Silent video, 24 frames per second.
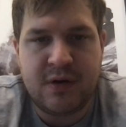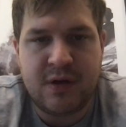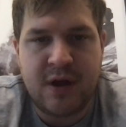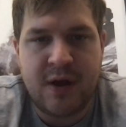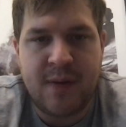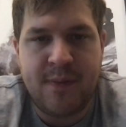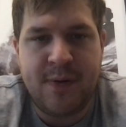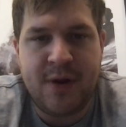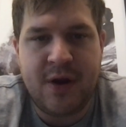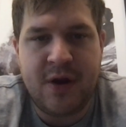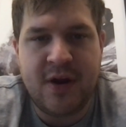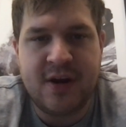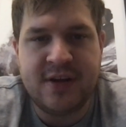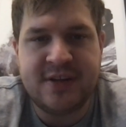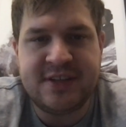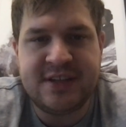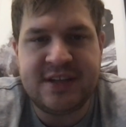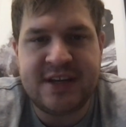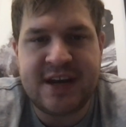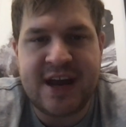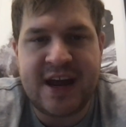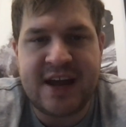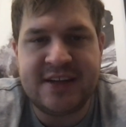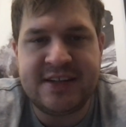appearance
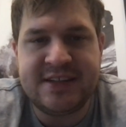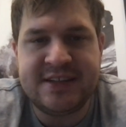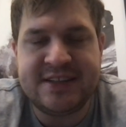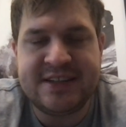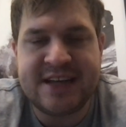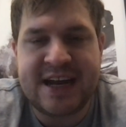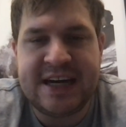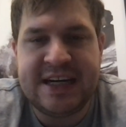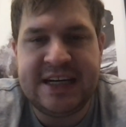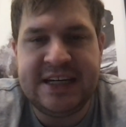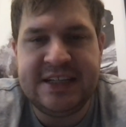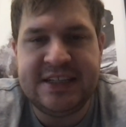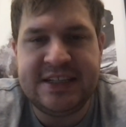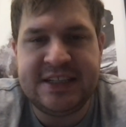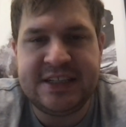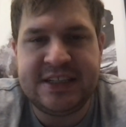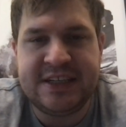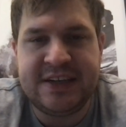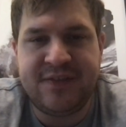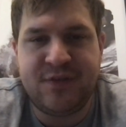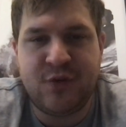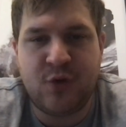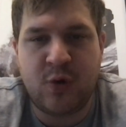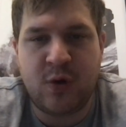since
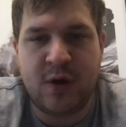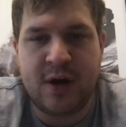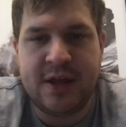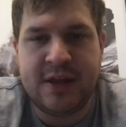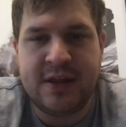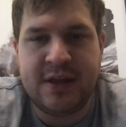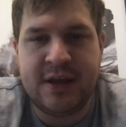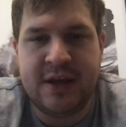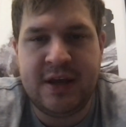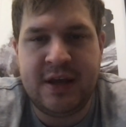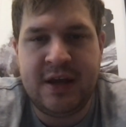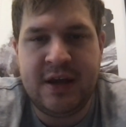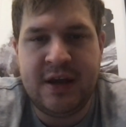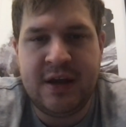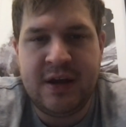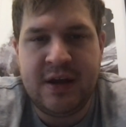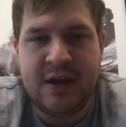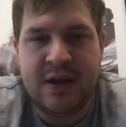1964 in the